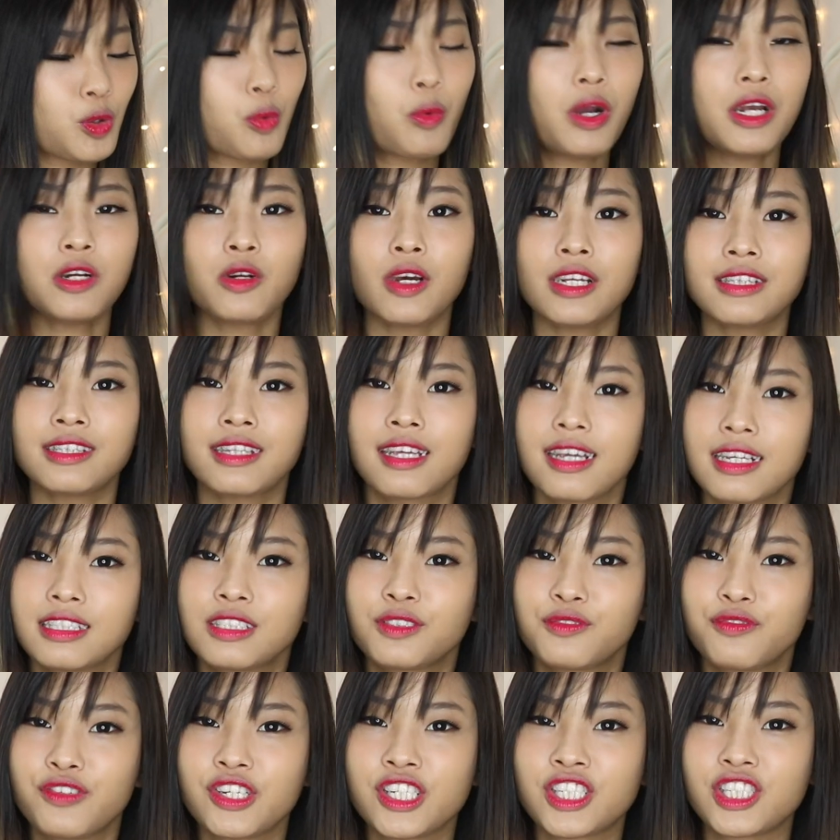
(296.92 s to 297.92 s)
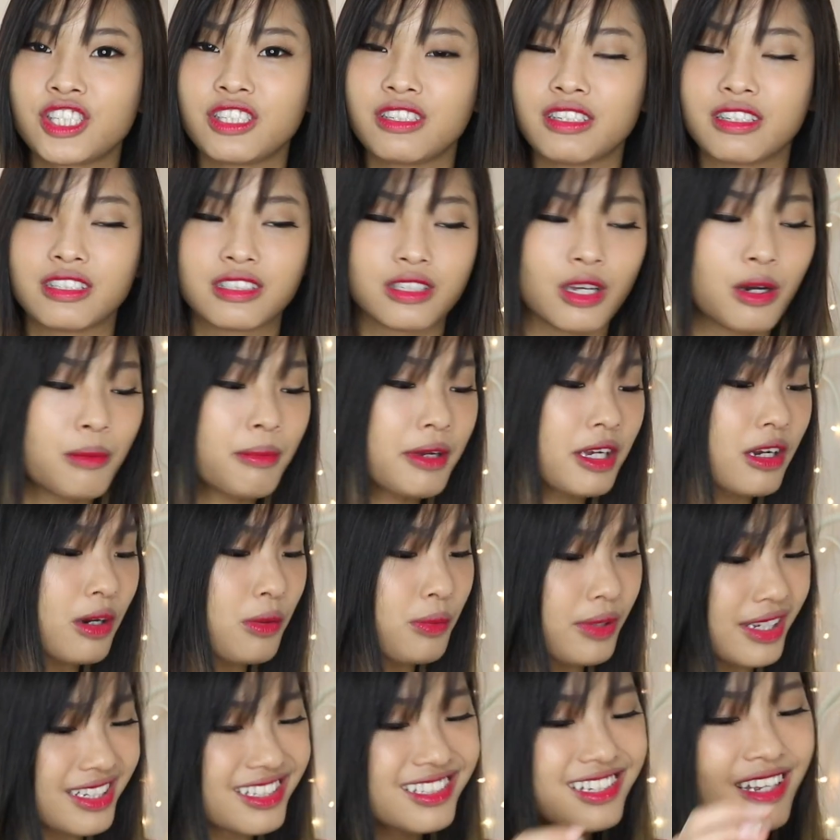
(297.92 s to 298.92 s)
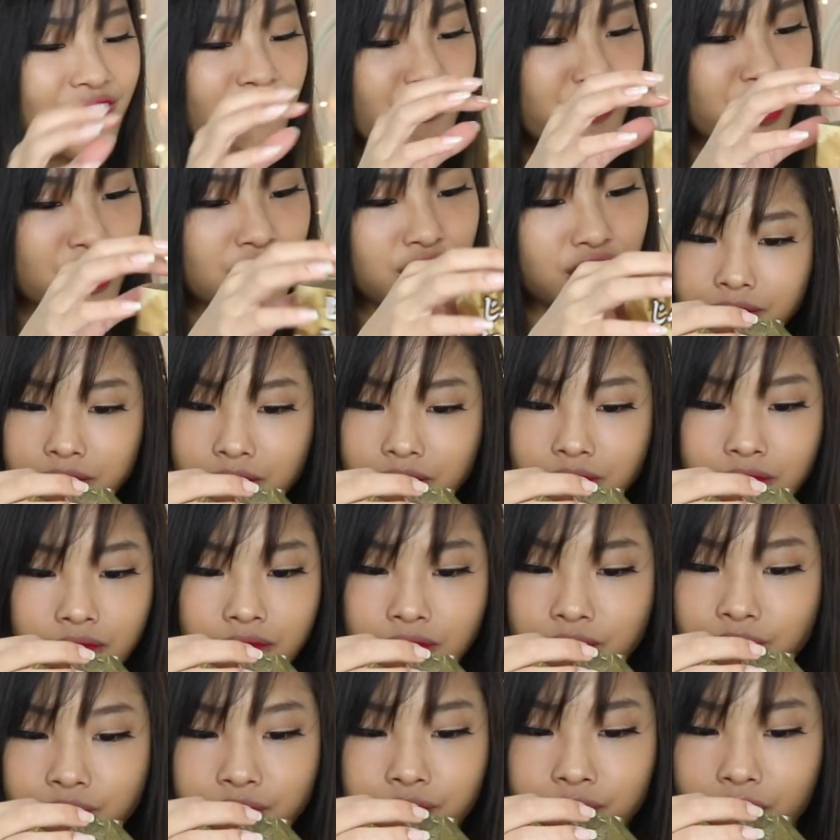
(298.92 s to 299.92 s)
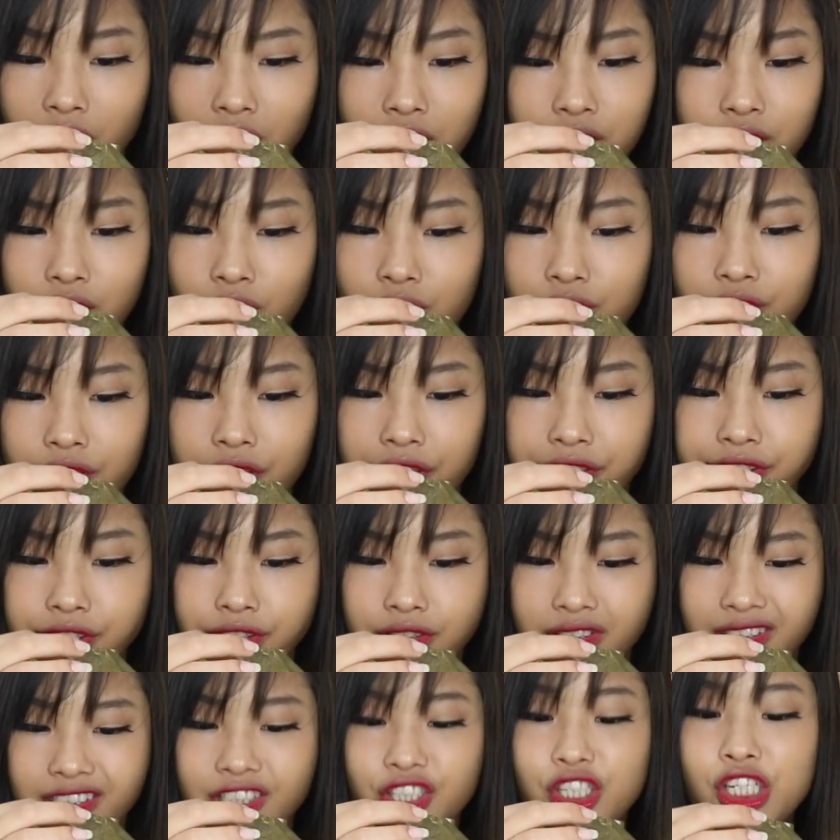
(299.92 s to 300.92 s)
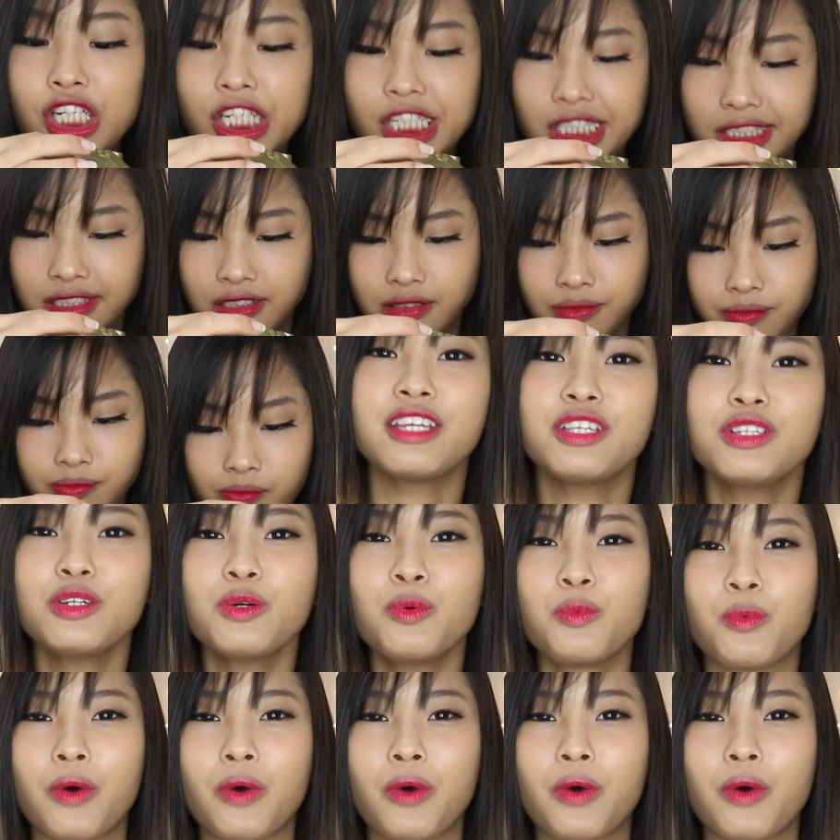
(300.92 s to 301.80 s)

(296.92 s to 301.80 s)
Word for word: Why do I taste fish in this? Oh my god, wait, is that fish? Mm-mm, no fish, cheese. You know